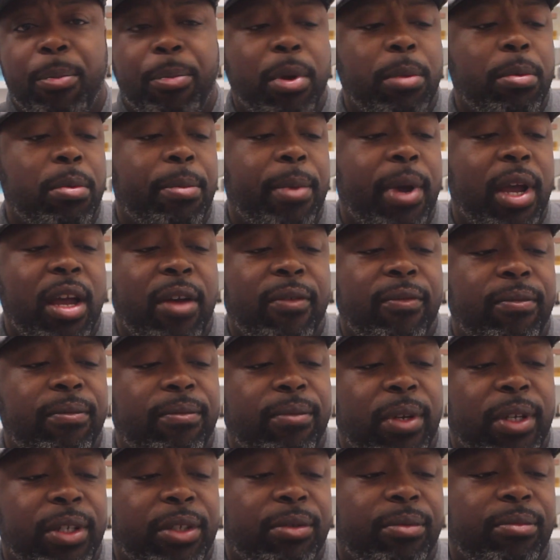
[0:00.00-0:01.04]
people may have
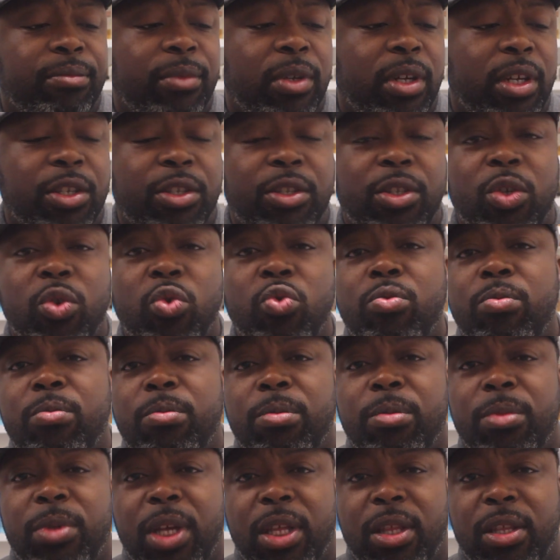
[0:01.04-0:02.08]
just
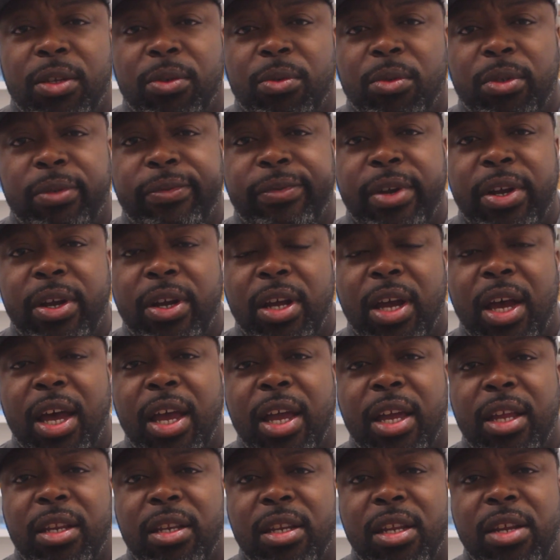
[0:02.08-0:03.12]
assumed that this was
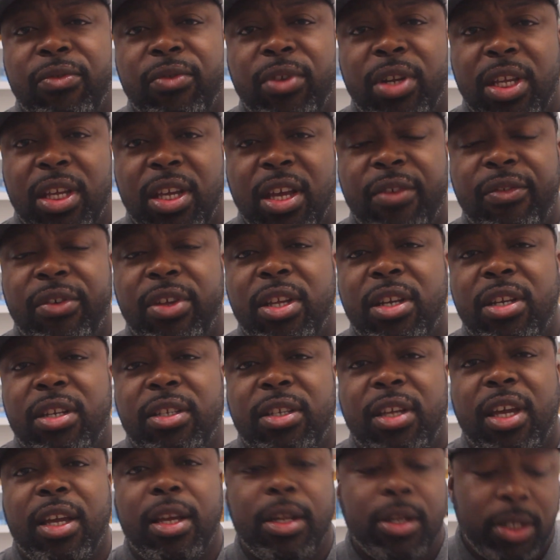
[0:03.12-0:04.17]
Fahrenheit and didn't really give it a
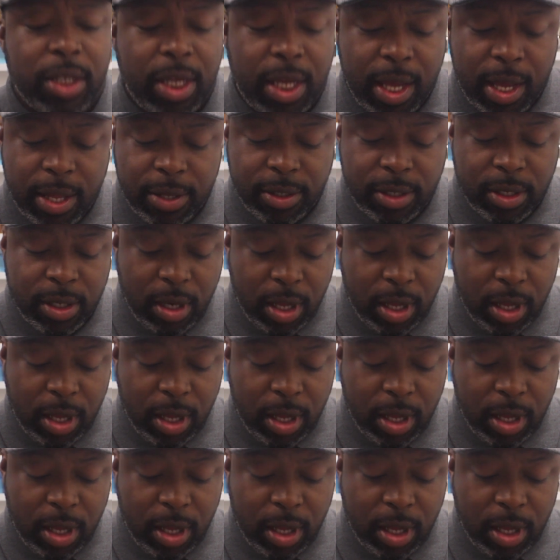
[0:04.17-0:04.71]
second chance.